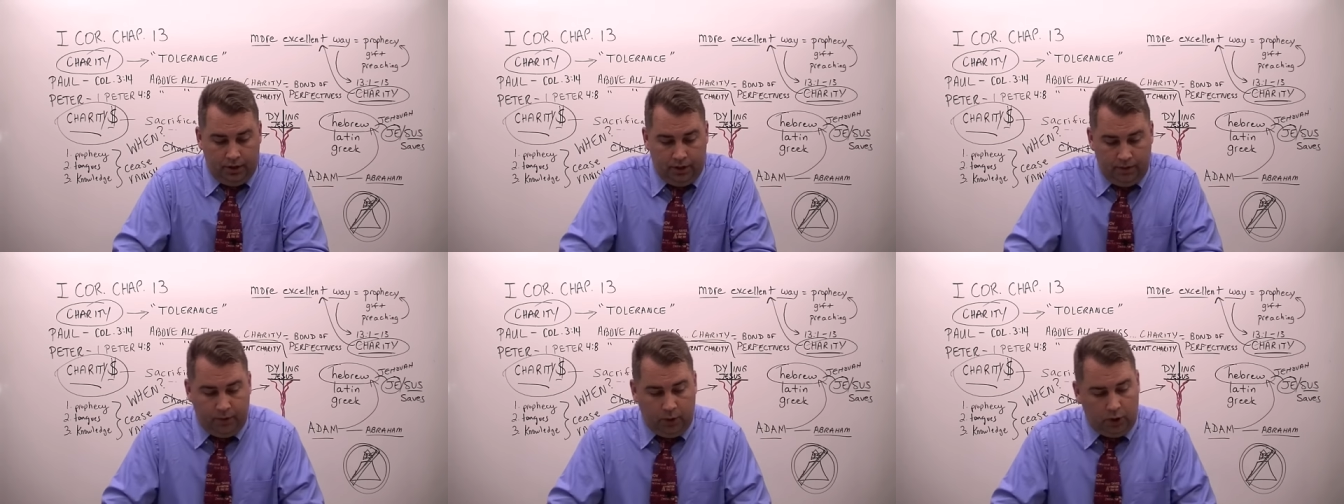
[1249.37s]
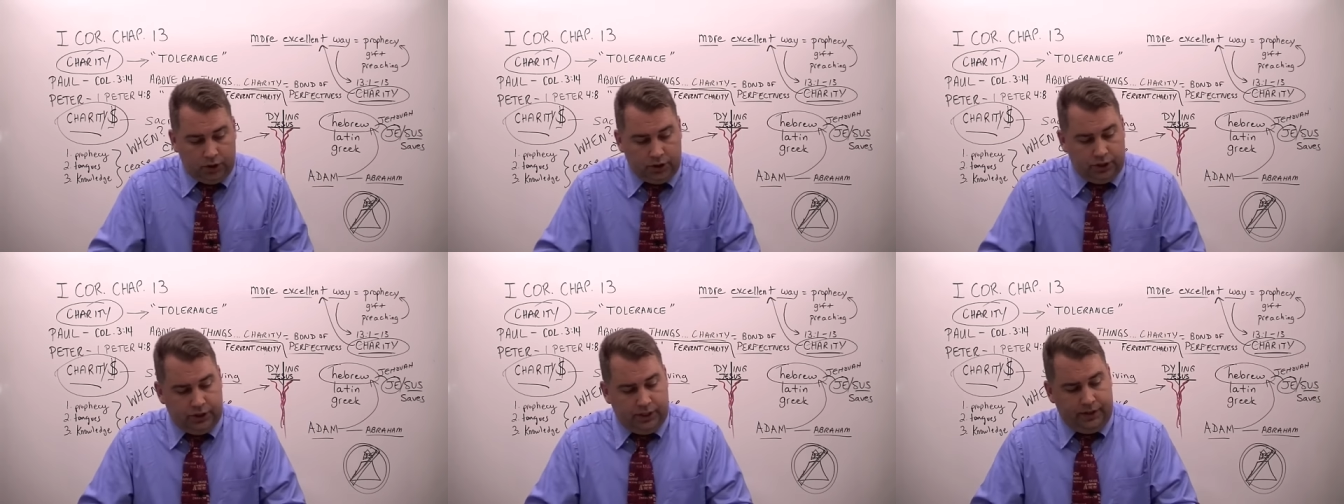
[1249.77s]
the
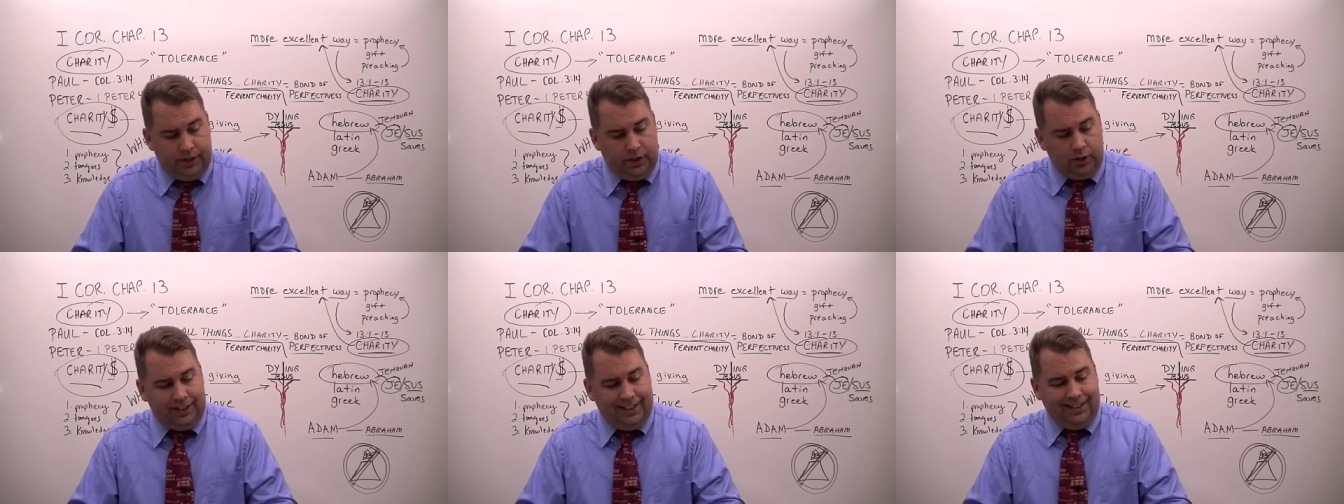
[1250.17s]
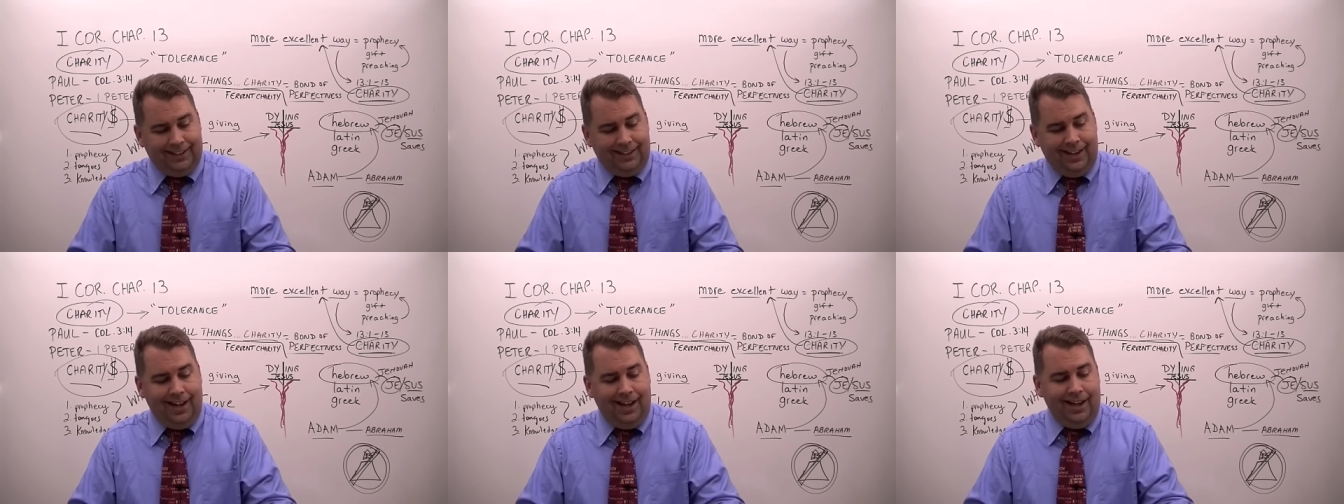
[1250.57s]
verses that there's a
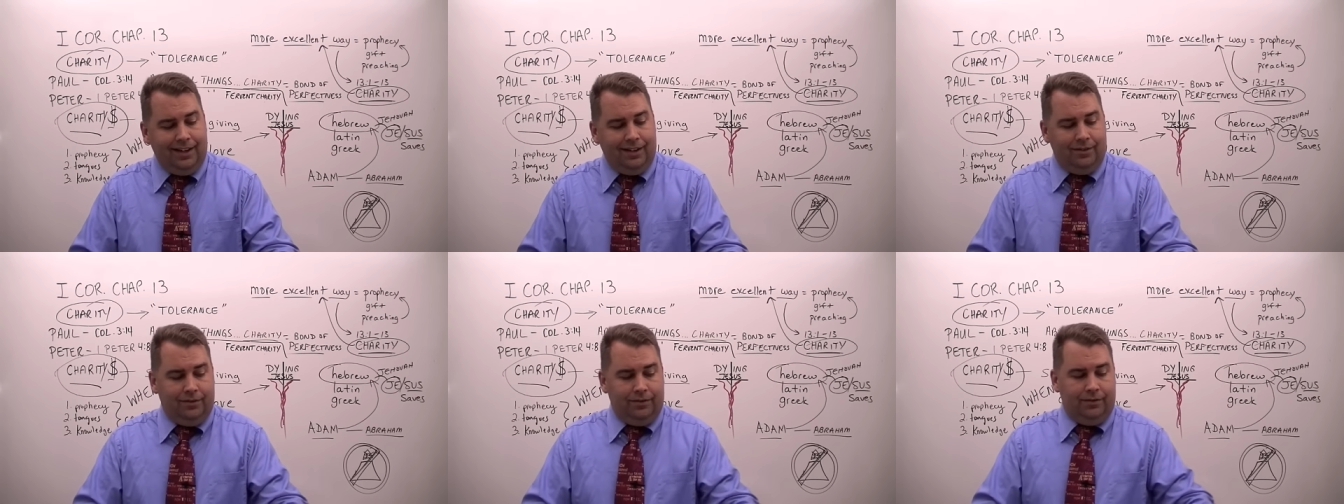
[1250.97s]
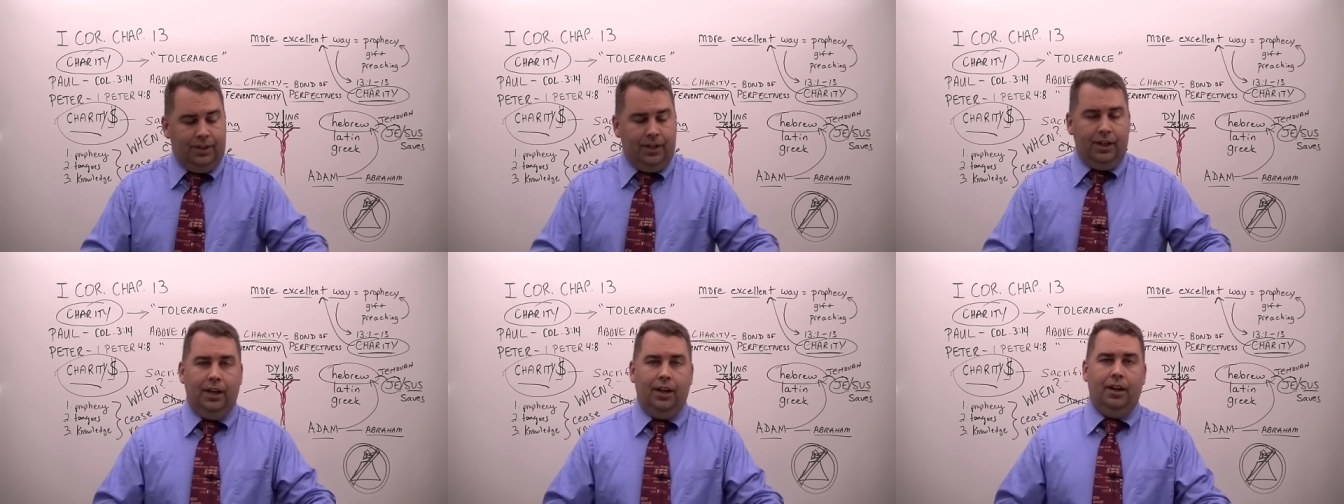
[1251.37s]
lot of,
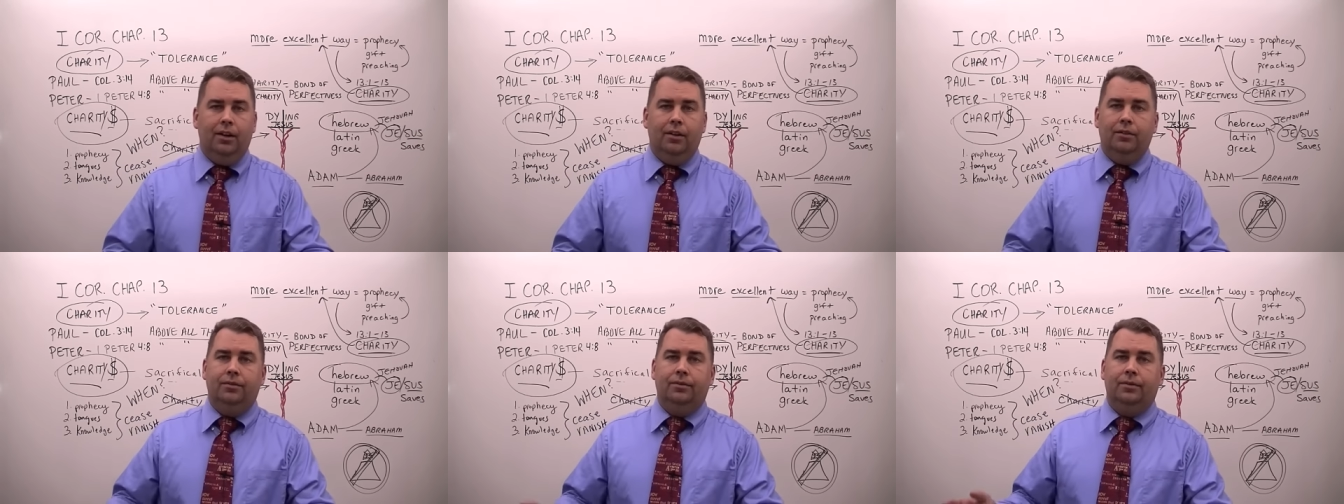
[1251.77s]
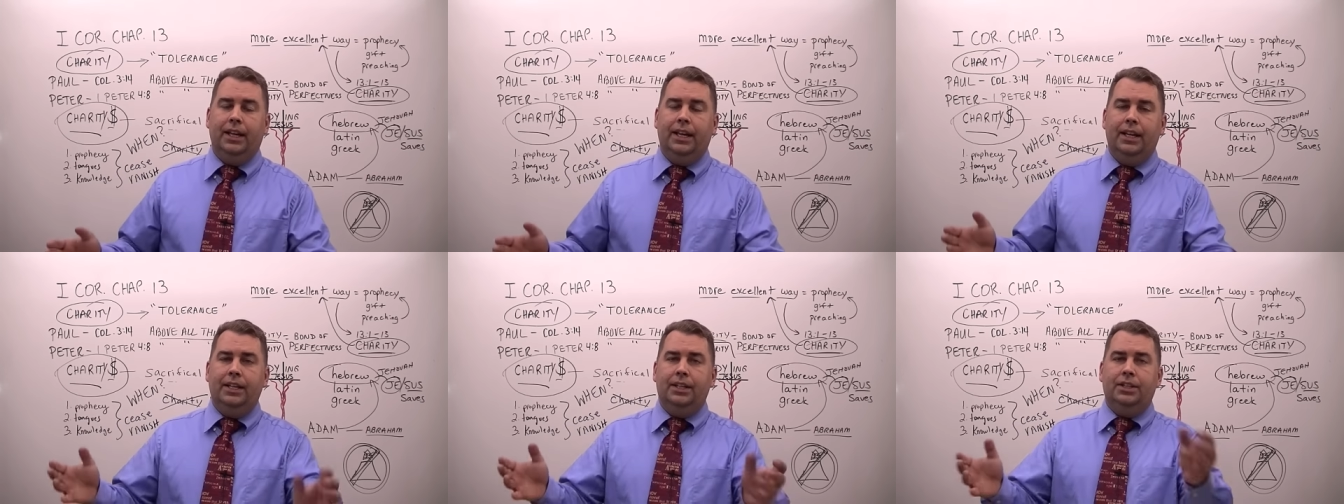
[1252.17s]
of
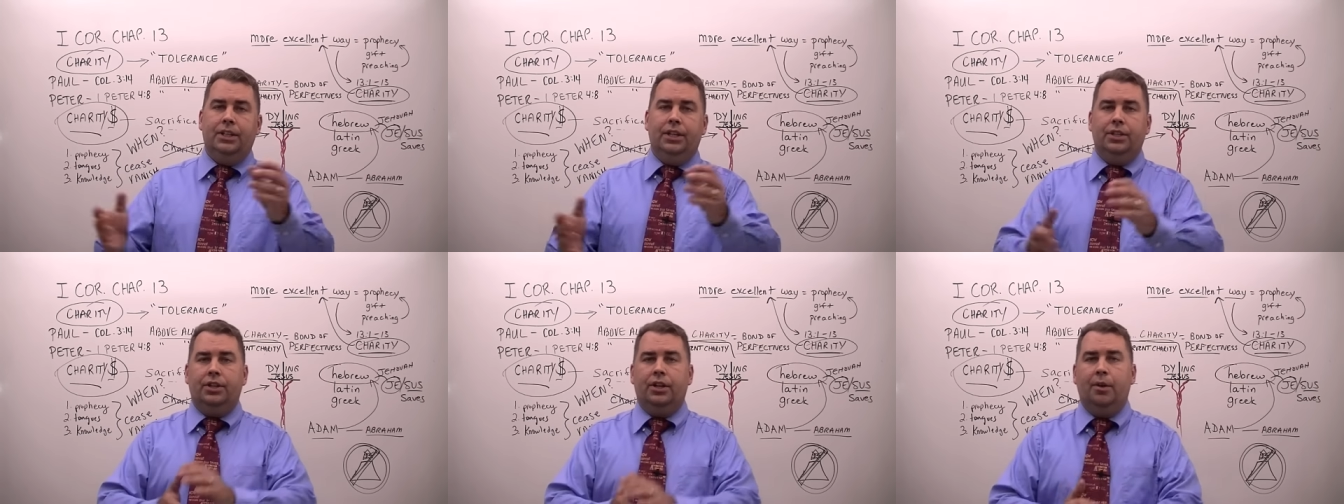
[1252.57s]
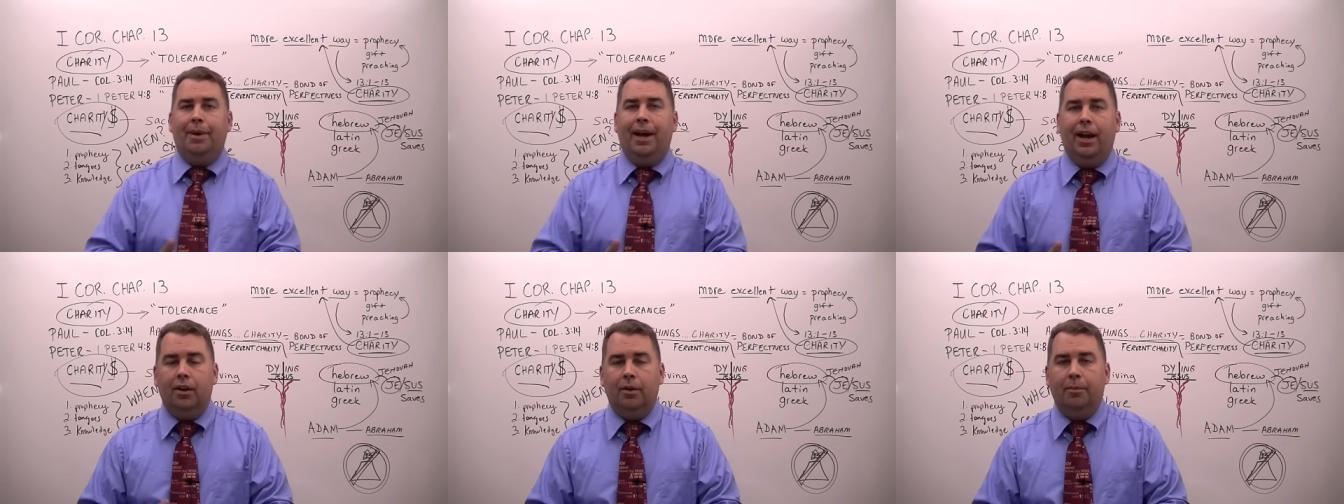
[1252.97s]
indecision
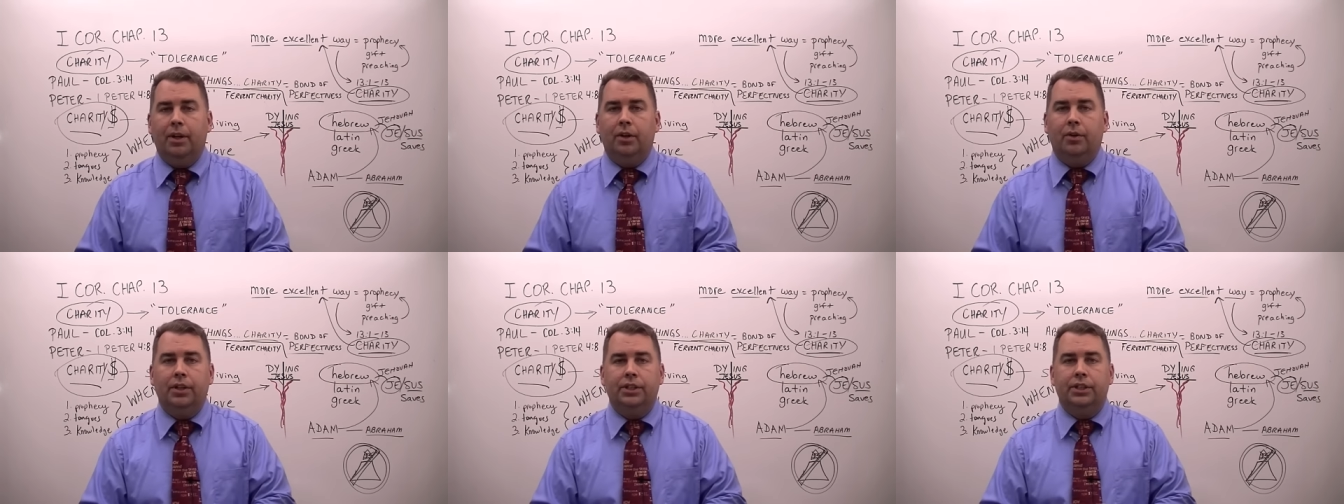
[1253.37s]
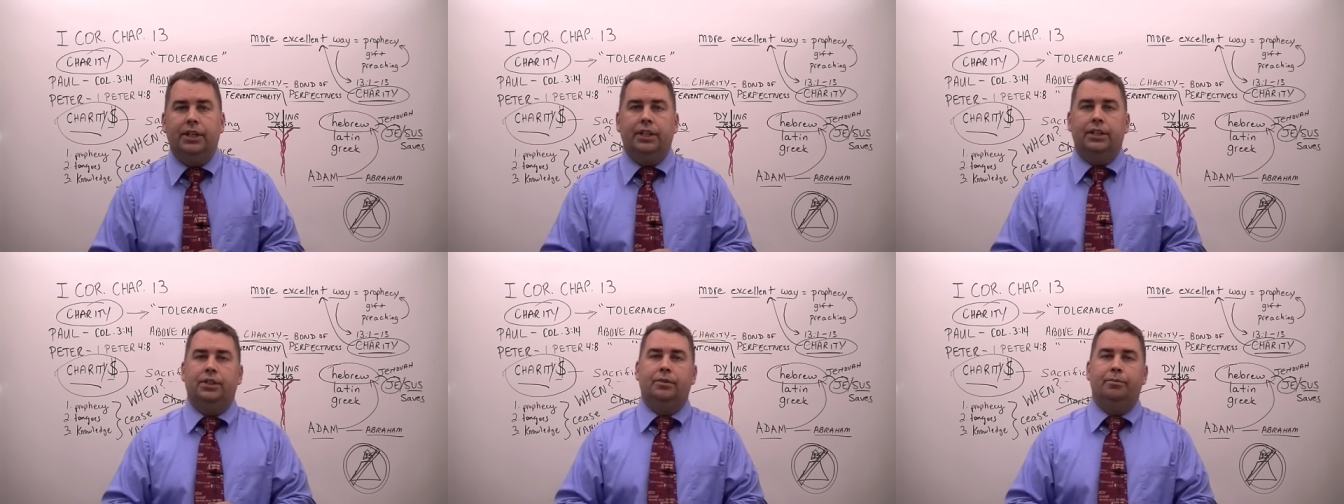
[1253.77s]
about among
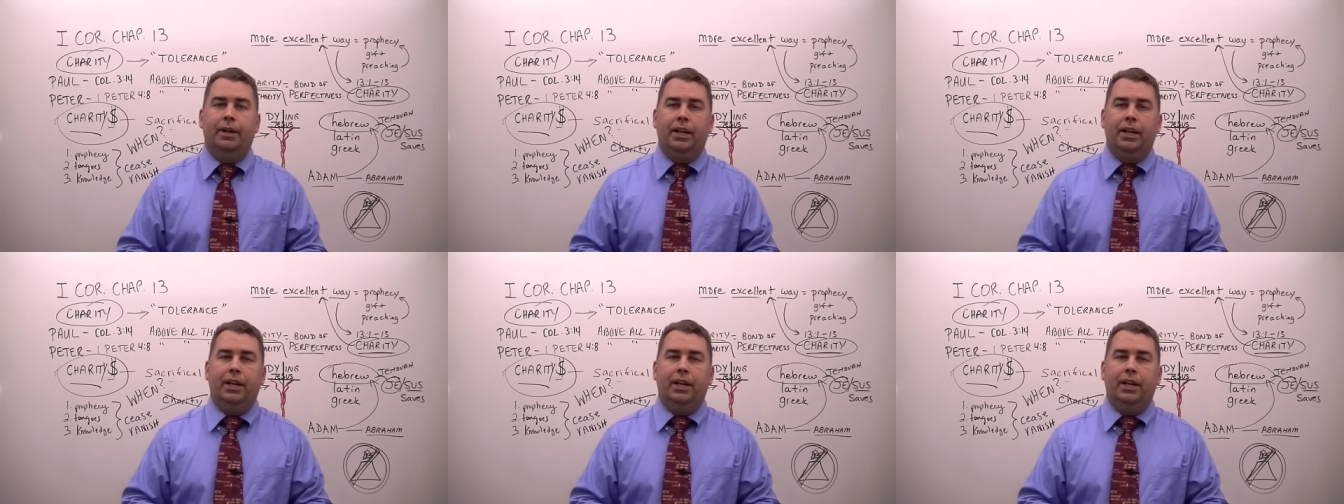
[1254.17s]
Christians.